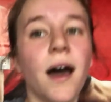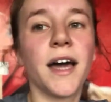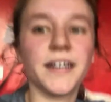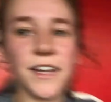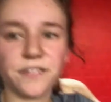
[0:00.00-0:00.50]

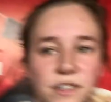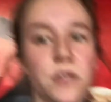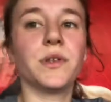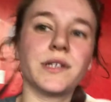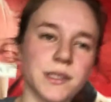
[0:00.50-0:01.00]
I never
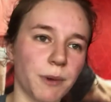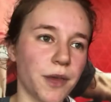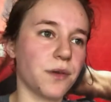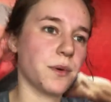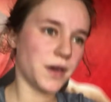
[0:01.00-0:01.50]
do this, by
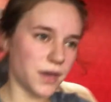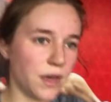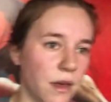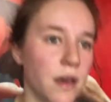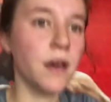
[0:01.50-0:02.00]
the way.
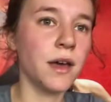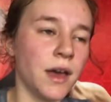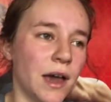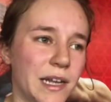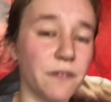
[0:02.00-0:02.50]

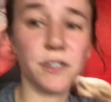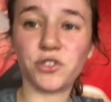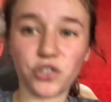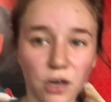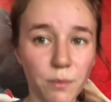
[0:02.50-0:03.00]
I never
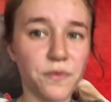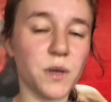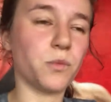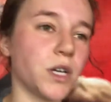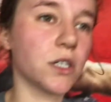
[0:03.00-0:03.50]
jump
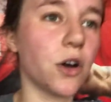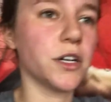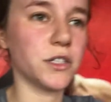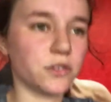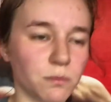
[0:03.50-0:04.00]
from one cardio